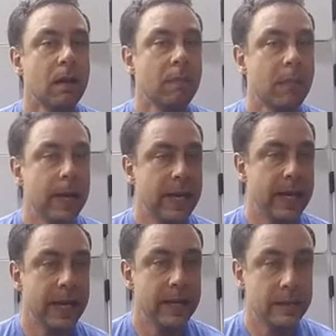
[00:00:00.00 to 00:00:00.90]
my
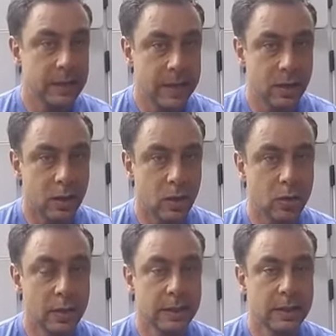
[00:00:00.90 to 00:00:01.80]
hand can
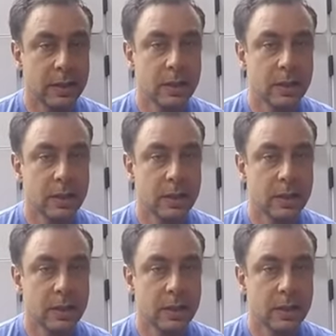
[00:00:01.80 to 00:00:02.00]
hold